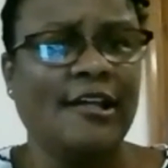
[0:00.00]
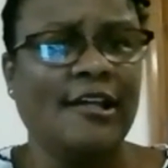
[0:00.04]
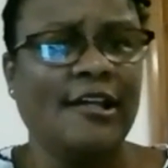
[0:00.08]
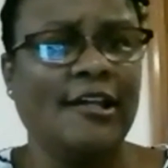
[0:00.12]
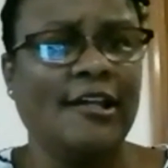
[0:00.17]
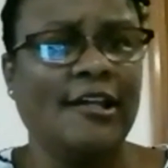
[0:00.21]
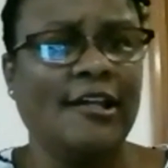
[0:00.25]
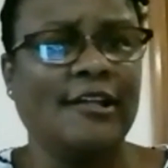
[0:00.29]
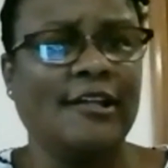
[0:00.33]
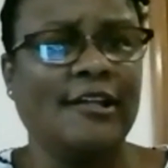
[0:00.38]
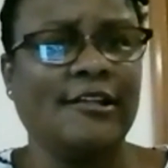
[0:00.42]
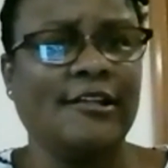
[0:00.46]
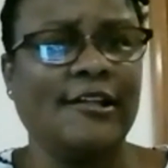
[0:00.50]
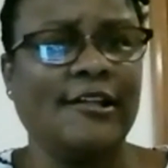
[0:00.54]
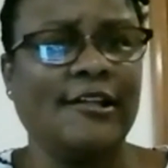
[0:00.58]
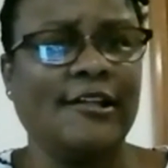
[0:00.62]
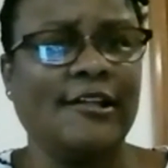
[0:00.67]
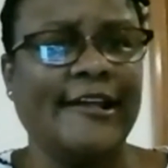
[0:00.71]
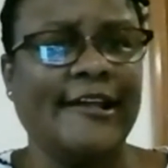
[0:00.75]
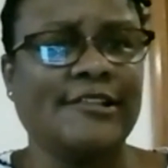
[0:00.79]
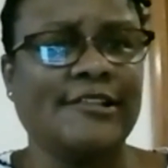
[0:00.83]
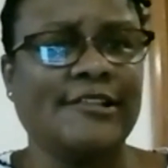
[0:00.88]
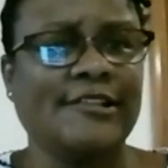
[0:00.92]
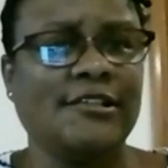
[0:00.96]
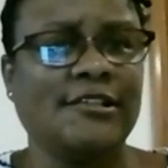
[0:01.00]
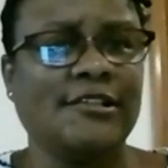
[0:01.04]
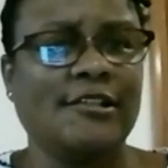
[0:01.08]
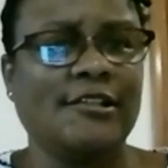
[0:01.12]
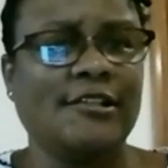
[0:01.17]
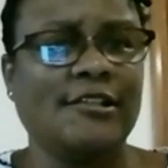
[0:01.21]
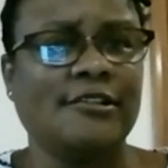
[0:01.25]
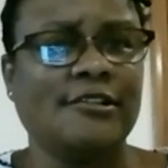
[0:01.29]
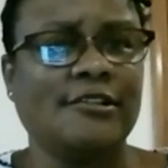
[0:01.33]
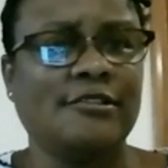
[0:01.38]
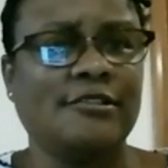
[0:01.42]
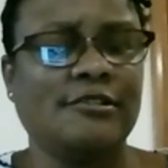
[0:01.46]
in the
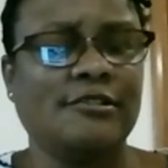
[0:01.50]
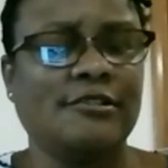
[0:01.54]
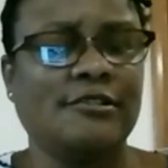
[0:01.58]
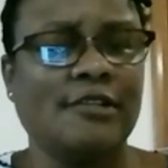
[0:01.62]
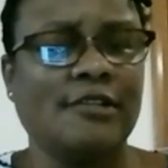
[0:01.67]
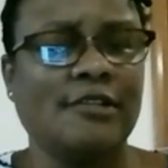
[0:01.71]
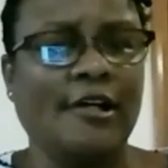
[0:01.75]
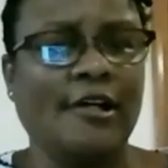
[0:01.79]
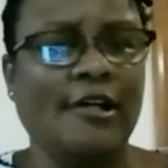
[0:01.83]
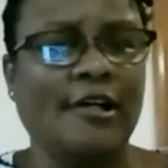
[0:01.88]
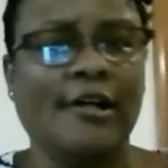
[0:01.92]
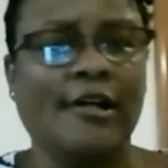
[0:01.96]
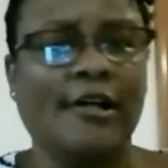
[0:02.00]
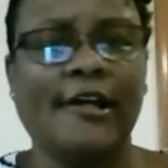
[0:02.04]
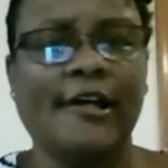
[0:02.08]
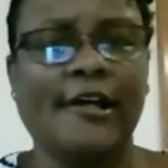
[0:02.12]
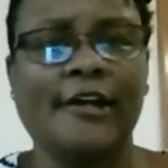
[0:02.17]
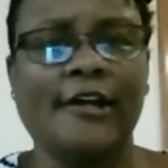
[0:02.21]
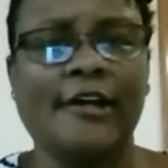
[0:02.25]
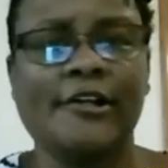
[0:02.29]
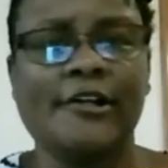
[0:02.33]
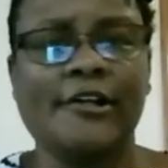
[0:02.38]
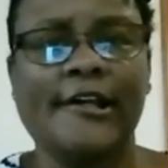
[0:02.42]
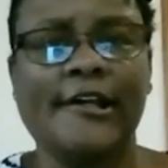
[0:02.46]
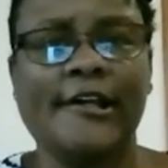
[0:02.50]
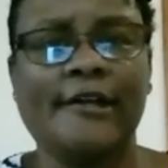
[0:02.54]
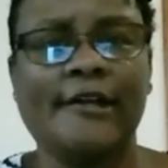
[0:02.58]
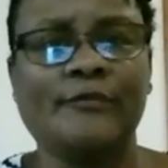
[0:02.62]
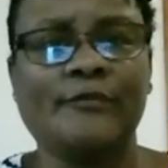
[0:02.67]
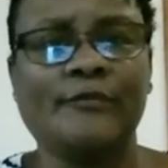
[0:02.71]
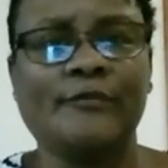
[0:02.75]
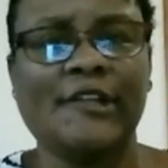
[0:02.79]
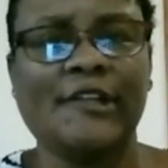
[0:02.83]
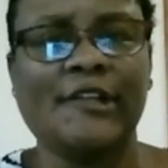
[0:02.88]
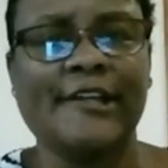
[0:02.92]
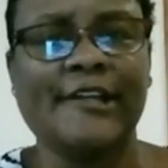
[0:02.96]
Atlanta
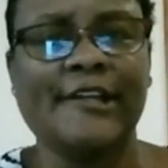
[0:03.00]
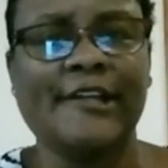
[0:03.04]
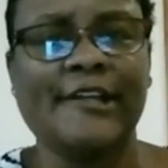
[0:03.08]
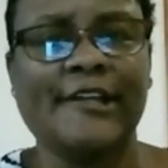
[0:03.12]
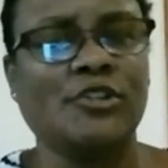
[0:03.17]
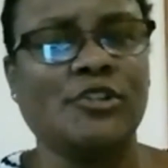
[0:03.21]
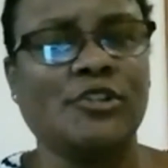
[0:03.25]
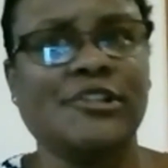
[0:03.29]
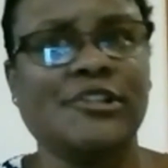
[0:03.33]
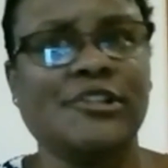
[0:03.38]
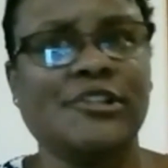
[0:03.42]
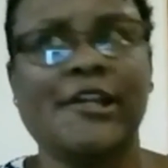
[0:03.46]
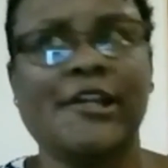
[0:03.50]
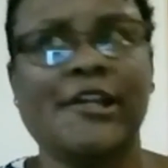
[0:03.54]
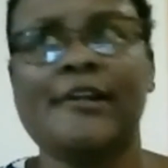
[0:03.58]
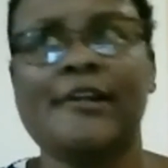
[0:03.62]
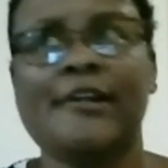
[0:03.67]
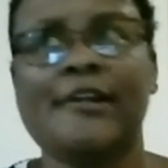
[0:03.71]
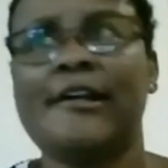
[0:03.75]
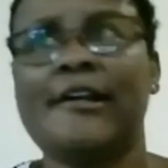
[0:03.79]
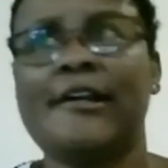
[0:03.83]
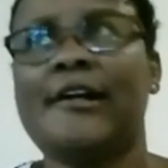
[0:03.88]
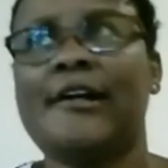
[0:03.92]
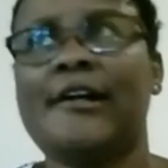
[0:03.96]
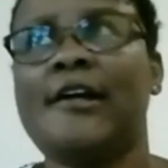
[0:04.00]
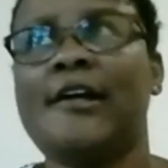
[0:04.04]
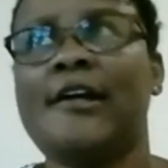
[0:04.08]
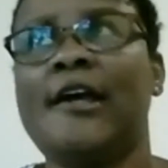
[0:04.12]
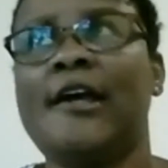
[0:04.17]
area, Atlanta, Georgia area.